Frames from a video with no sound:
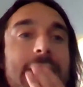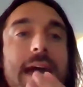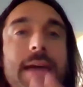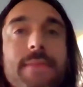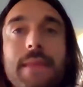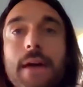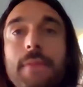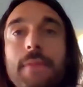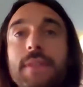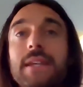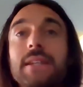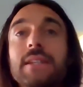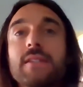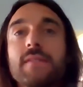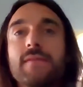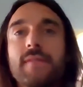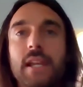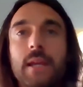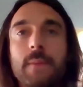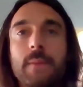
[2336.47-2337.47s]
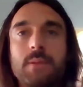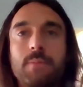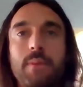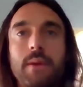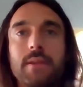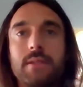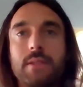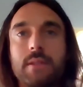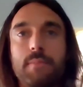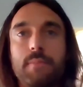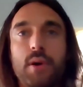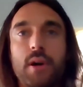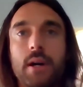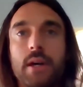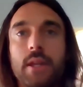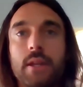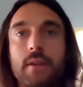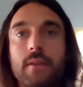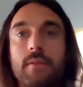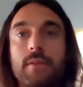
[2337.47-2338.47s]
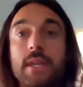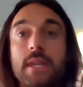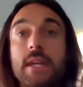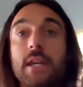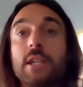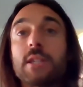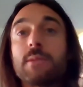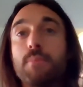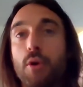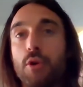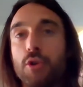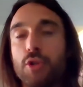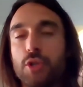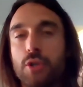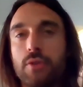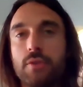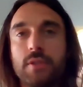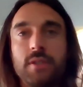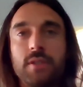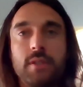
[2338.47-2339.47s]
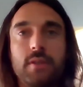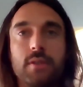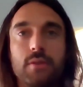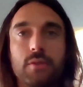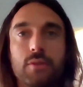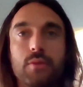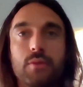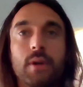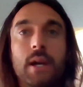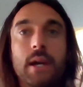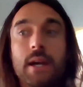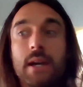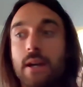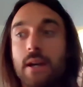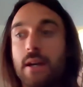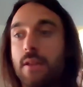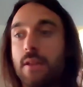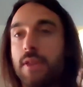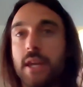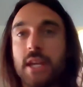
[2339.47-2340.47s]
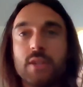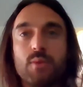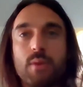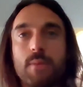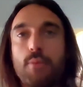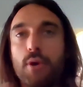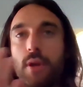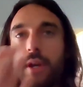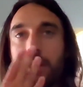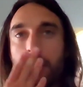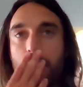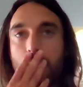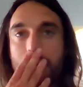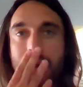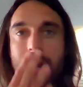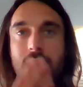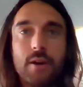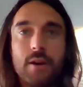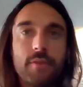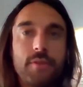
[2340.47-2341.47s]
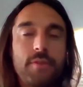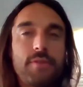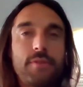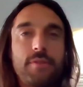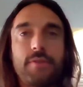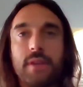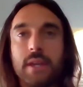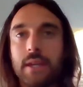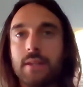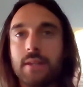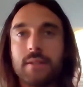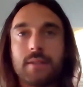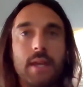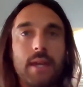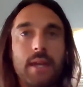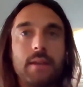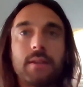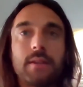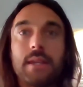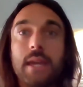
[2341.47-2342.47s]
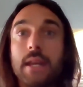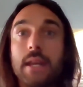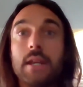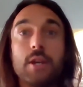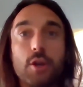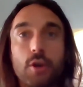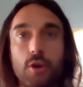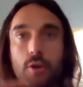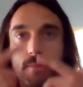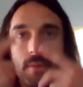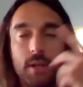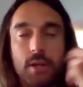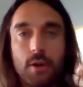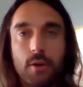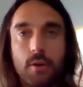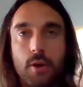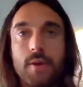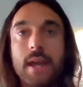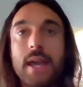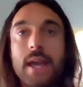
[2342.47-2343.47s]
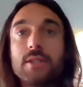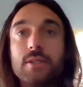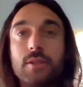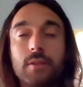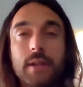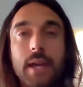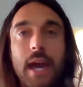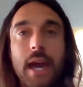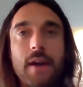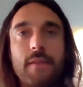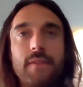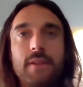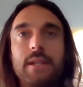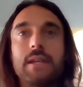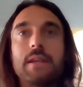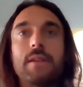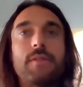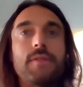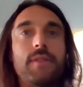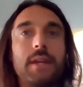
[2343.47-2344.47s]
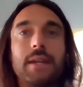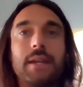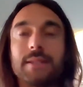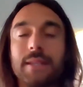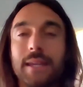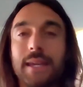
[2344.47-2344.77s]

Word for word: And that thing develops based upon the exposures to things we put in our mouth, things that get in our, you know, our nasal cavity, things that